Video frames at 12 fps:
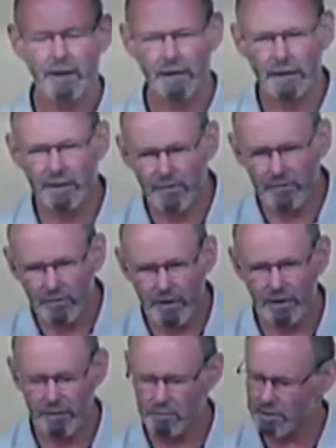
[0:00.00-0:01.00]
In his
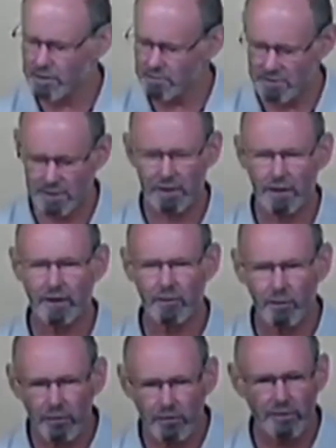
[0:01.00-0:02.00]
day, the YMCA
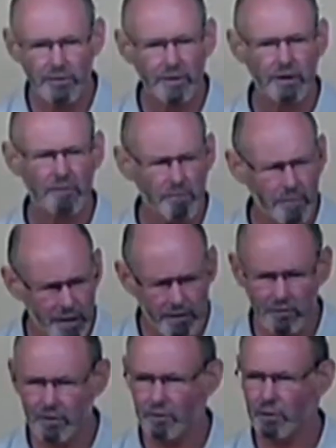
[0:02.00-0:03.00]
also did
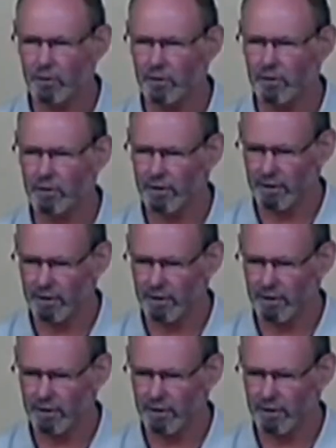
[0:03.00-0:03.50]
amazing work,